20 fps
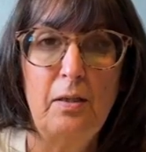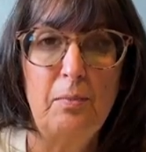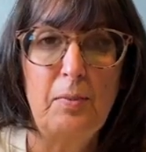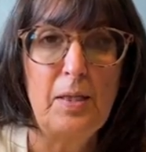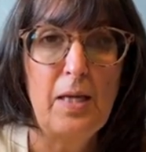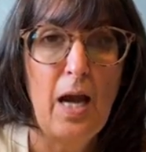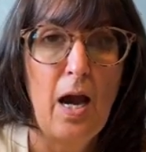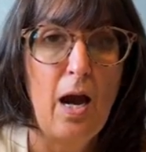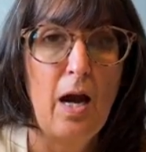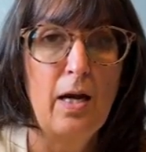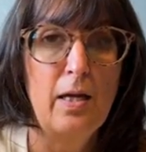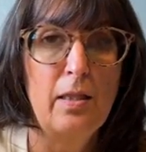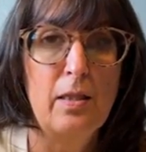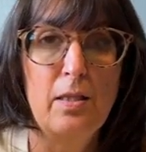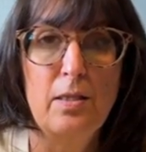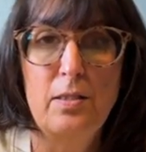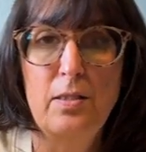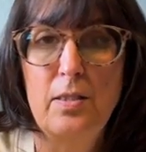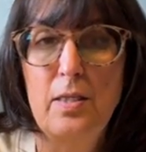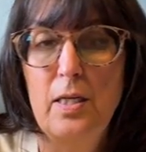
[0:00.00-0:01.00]
the
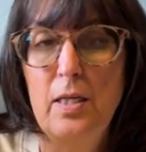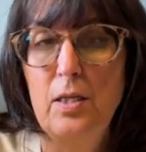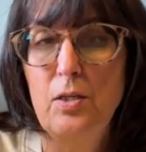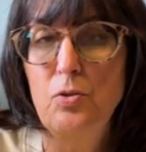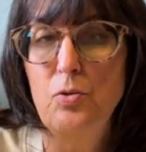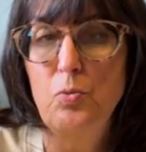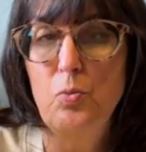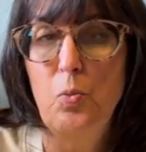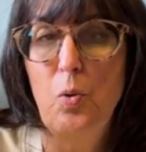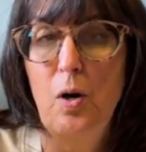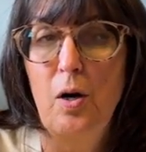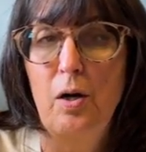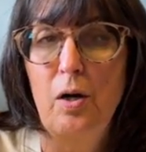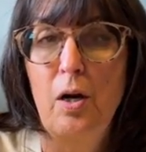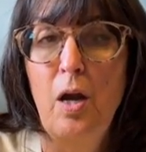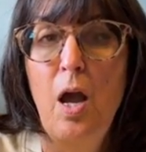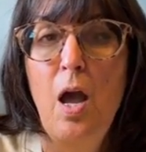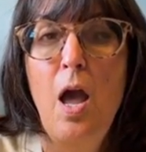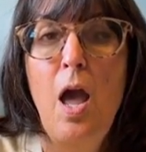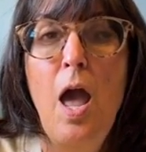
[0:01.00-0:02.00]
behind the scenes
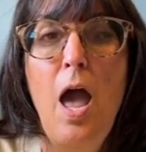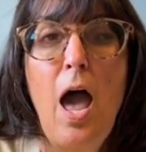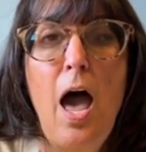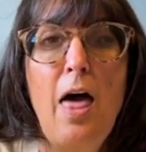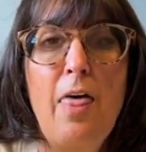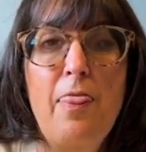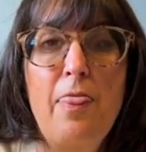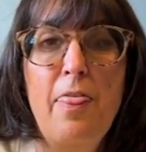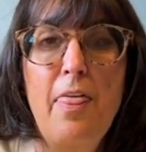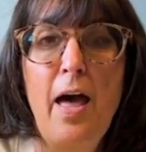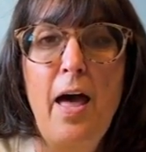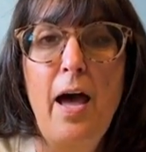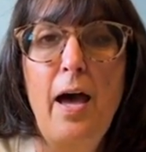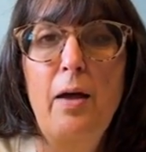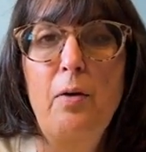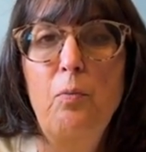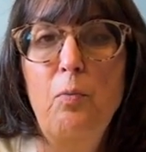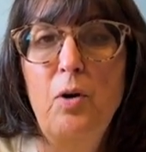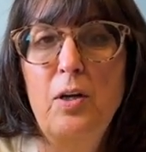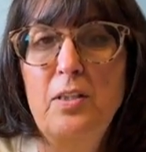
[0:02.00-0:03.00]
work. And
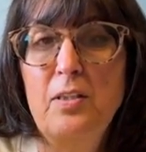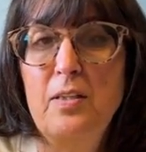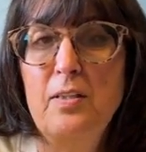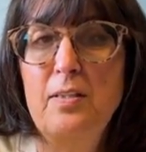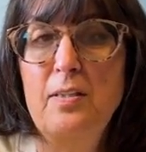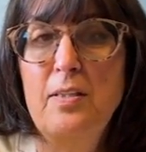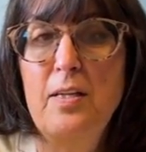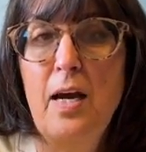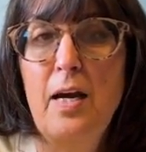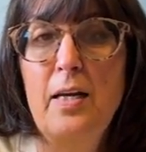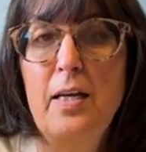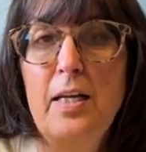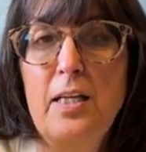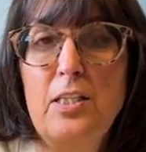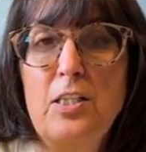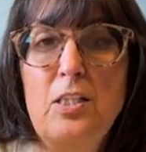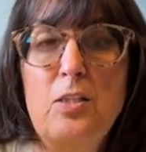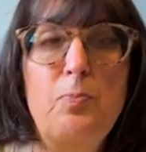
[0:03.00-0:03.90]
then once it's done, it